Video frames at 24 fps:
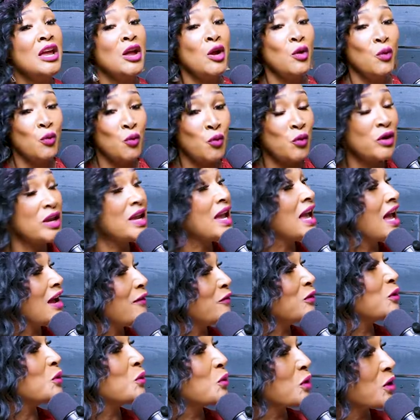We have
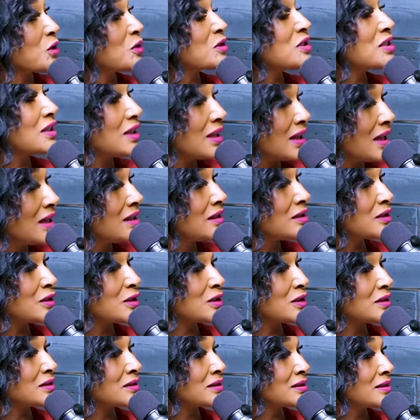to work together.
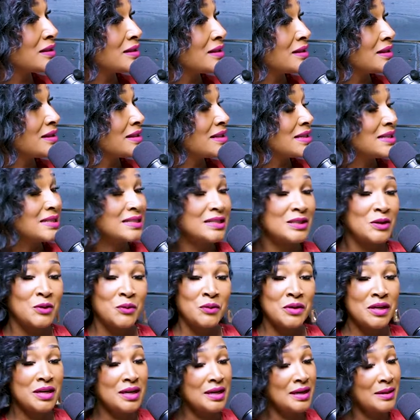So we
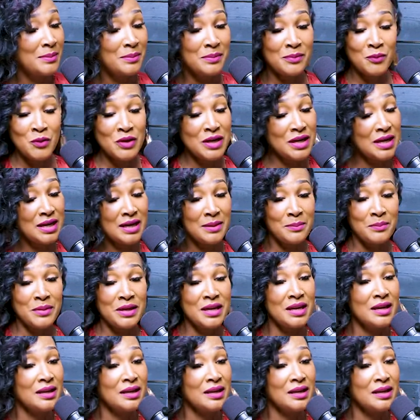can't, we can't be in